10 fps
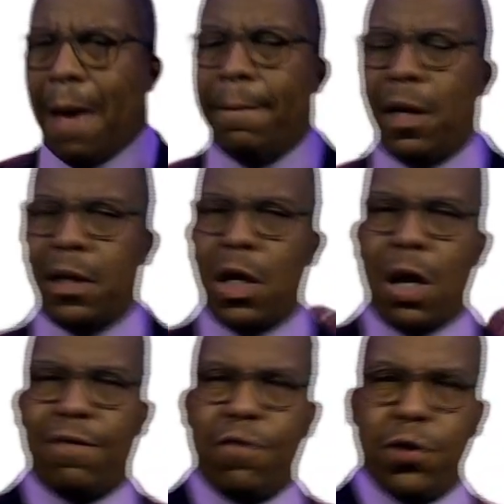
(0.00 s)
But
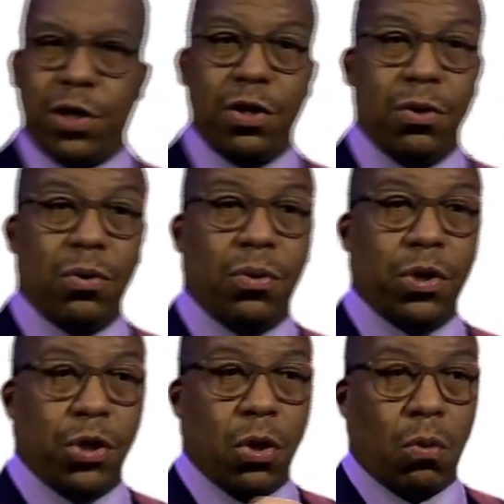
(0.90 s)
for you,
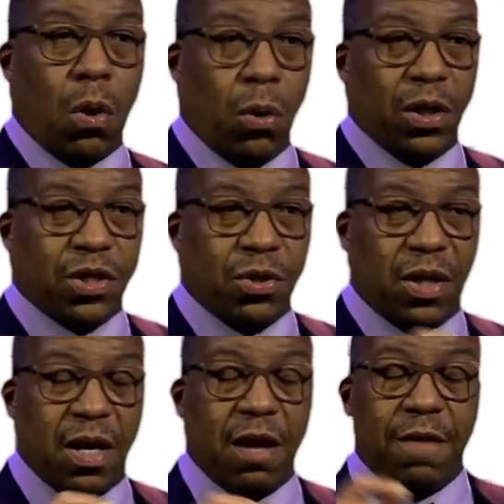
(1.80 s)
your role is to
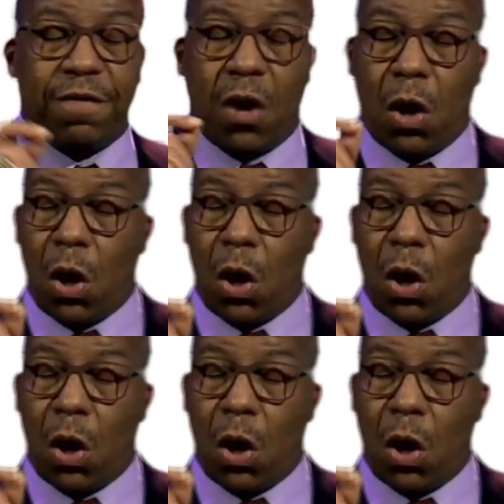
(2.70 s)
give